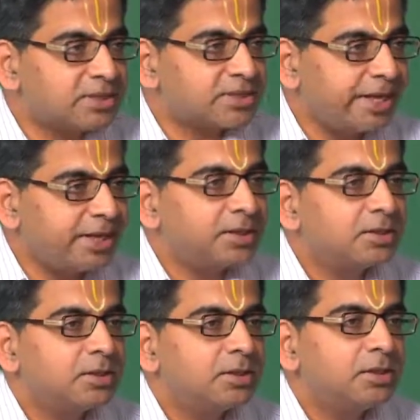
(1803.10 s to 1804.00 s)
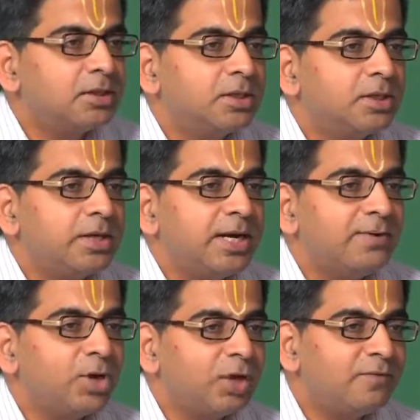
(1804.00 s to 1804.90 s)
site, it
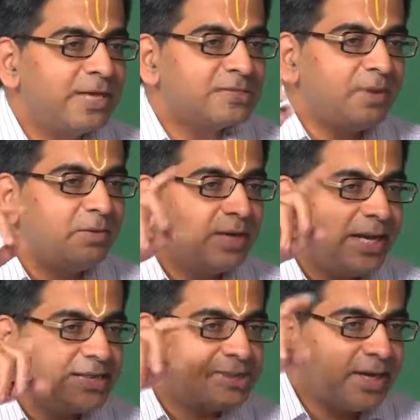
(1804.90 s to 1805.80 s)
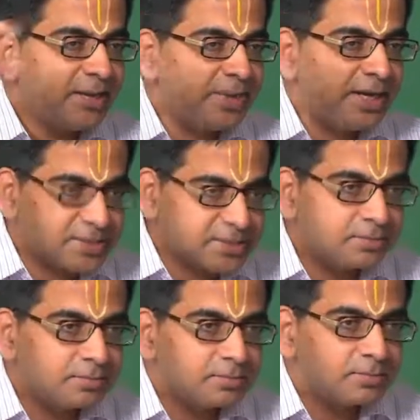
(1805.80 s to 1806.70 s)
will always be only HTTPS,
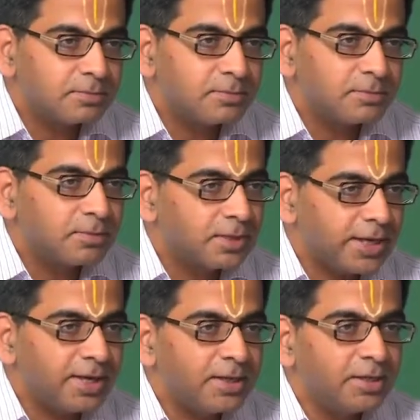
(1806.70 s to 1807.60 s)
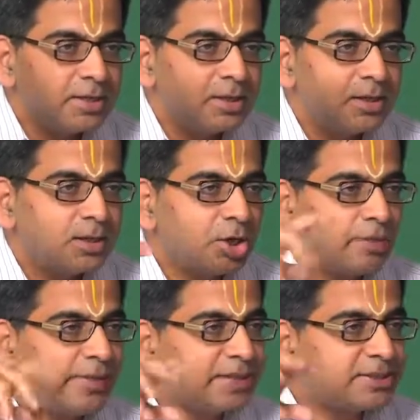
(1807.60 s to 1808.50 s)
correct, it will
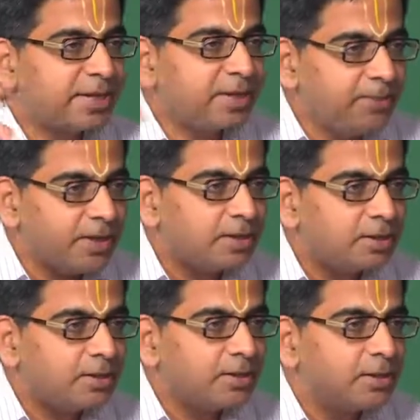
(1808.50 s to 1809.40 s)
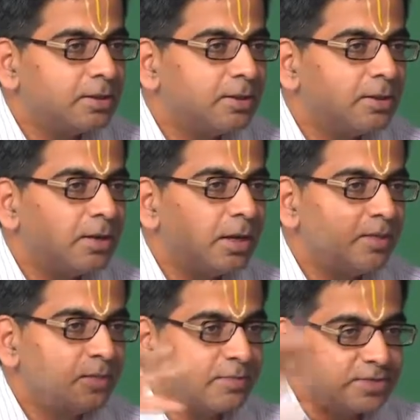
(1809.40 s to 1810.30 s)
not be HTTP.
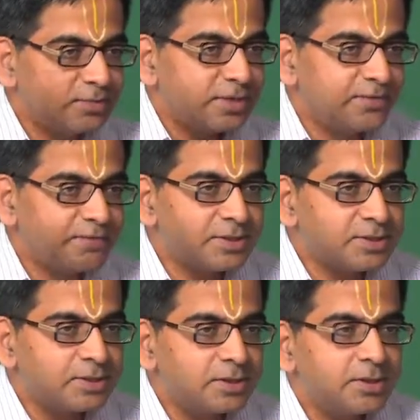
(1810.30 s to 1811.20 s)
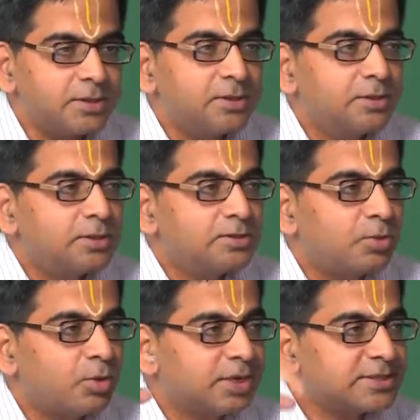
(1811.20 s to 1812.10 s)
Have you observed the difference? So,
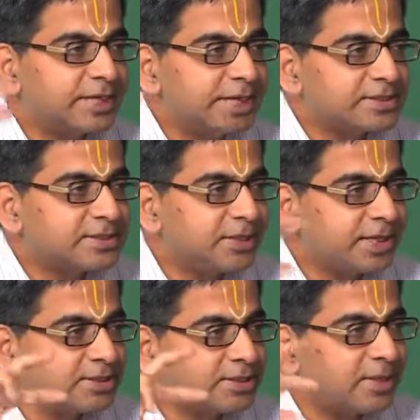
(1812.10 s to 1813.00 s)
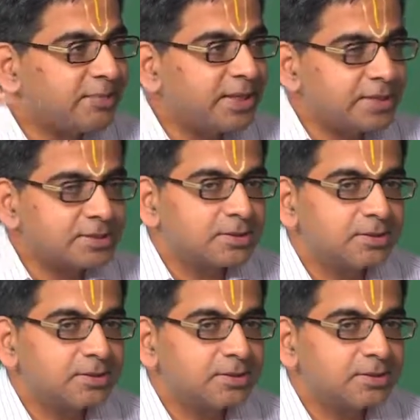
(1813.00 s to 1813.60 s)
what is that S in that HTTPS?